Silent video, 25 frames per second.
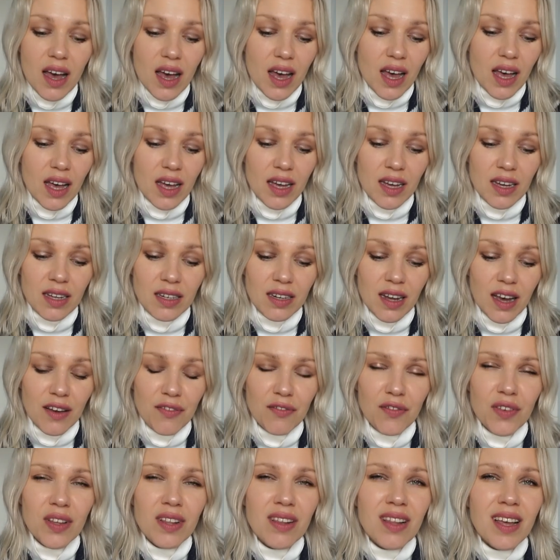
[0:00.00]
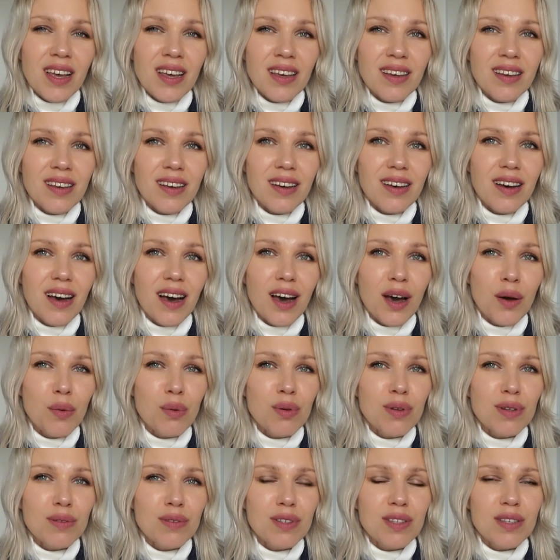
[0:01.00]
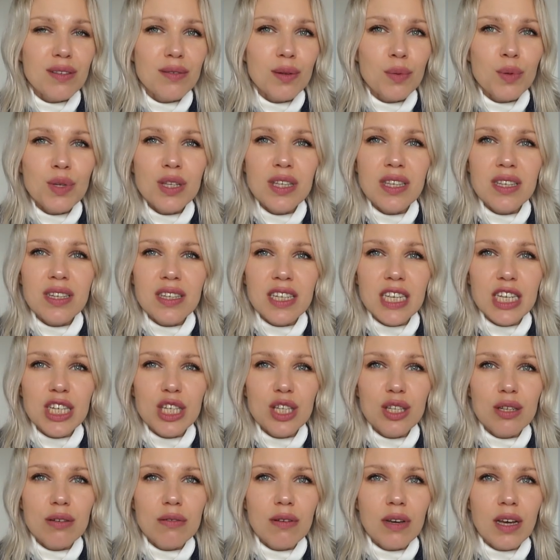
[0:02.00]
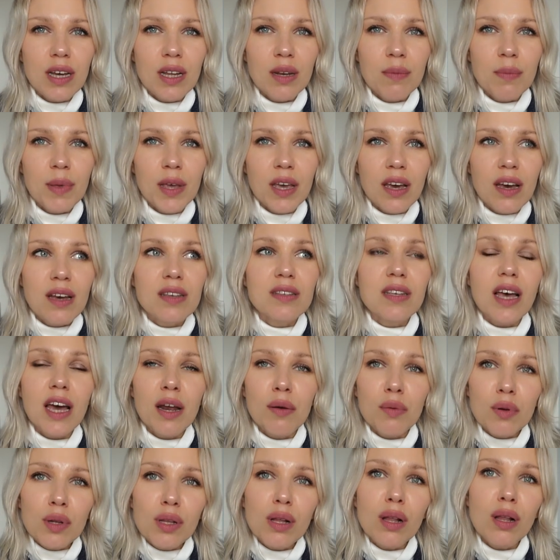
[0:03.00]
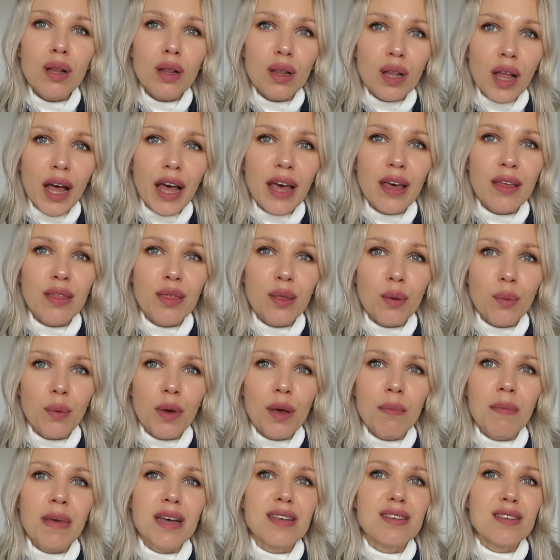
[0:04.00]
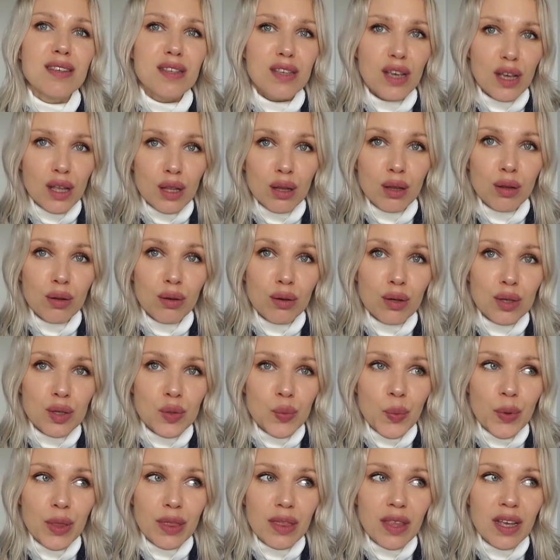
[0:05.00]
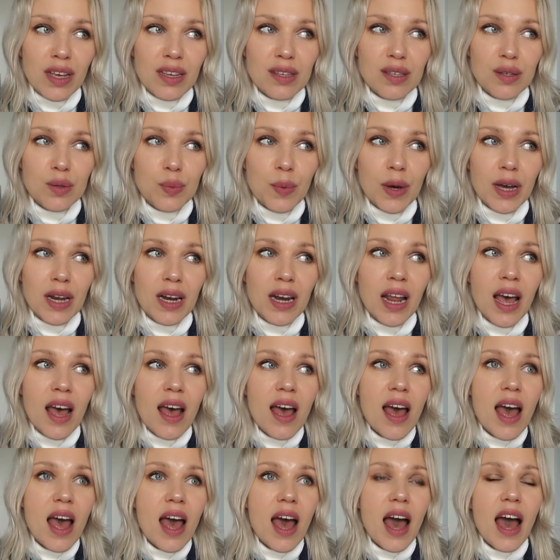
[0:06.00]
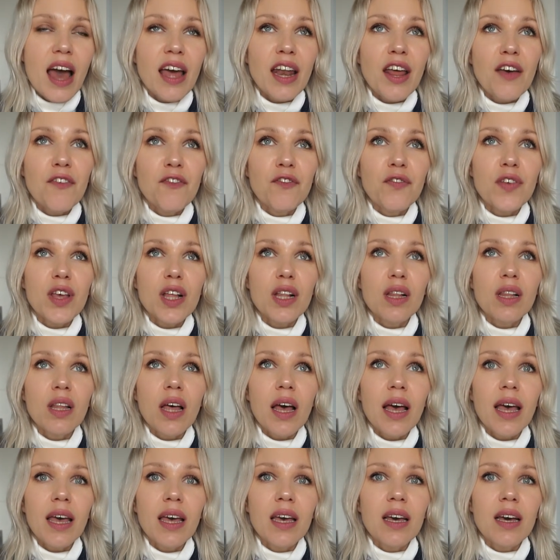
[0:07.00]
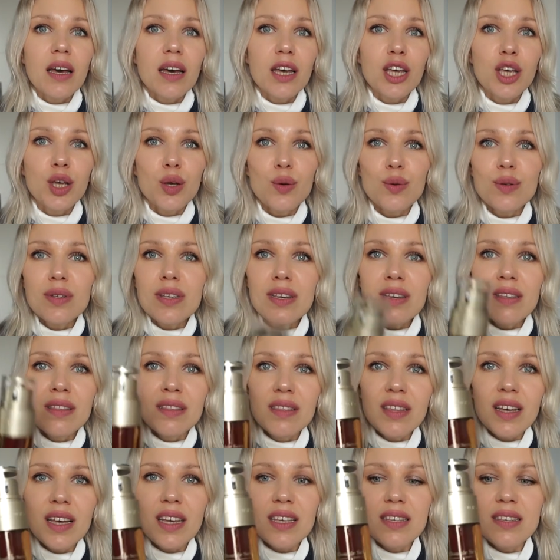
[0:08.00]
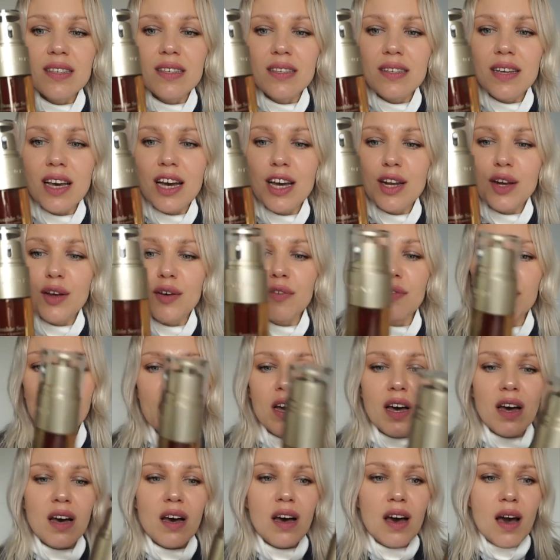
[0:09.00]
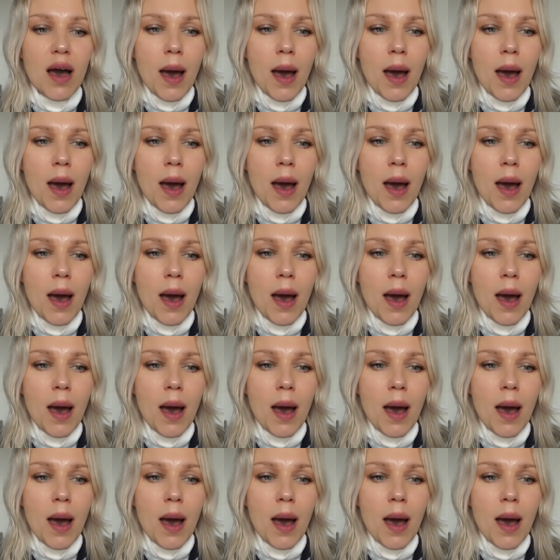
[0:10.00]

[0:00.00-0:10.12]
And I feel like I will still stick to it, because I really like the way my skin looks with this one. And I feel like using this kind of a